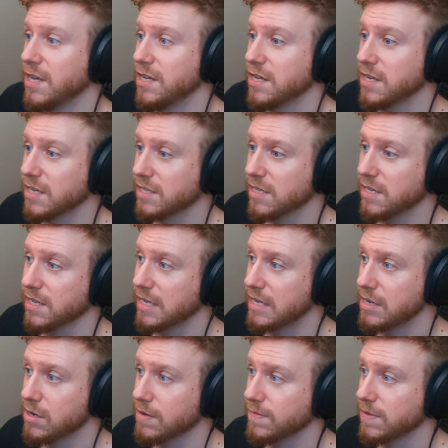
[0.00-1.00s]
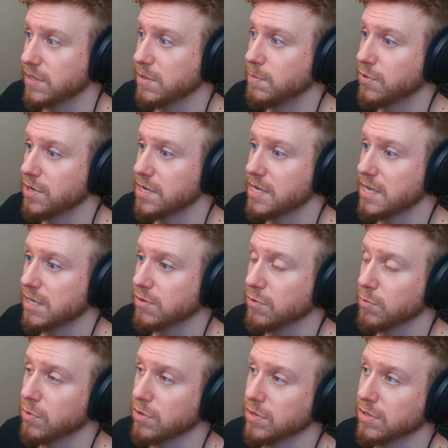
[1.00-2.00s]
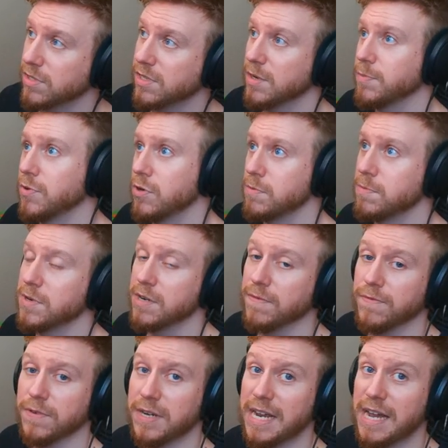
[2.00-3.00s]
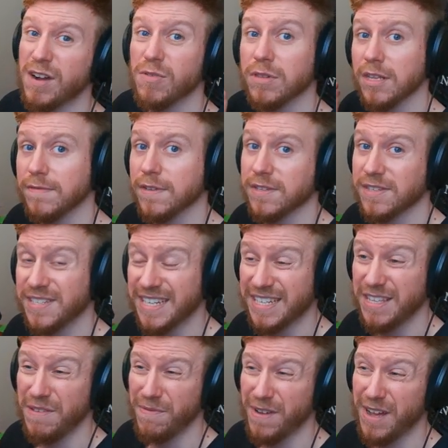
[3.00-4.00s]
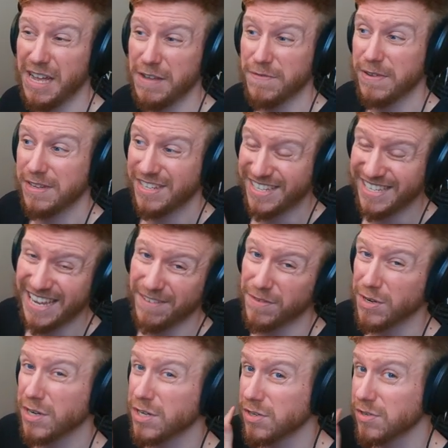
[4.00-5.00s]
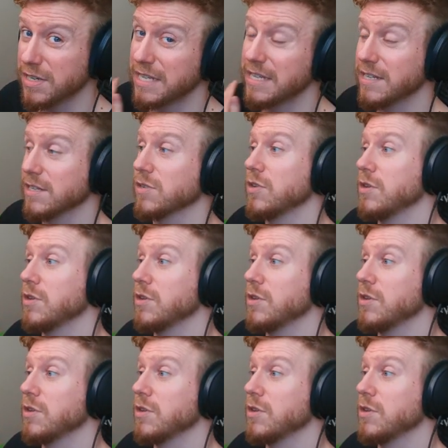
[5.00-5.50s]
you're going to start getting offered some pretty nice rewards appropriate for now level 65 700 gear score